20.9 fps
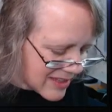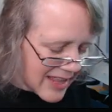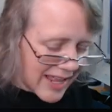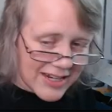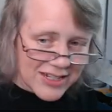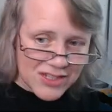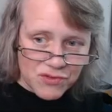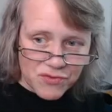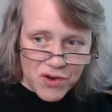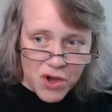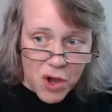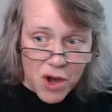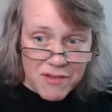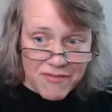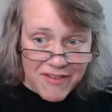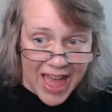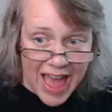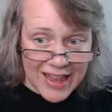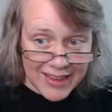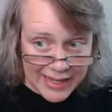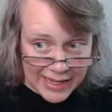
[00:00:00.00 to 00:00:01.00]
and that is very
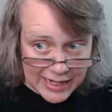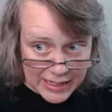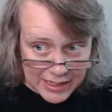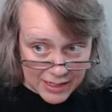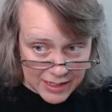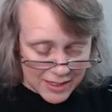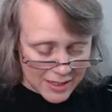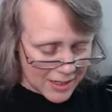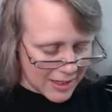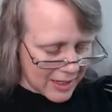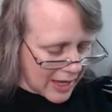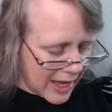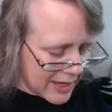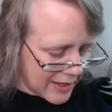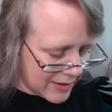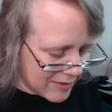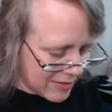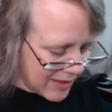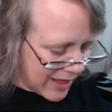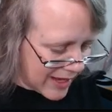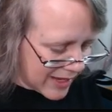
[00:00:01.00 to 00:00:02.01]
valid.
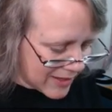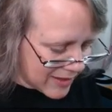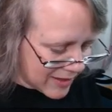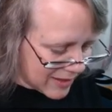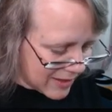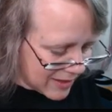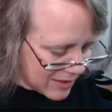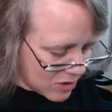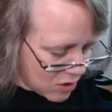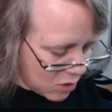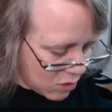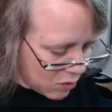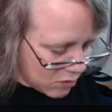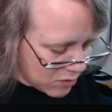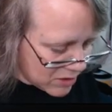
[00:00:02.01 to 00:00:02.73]
I like uh, no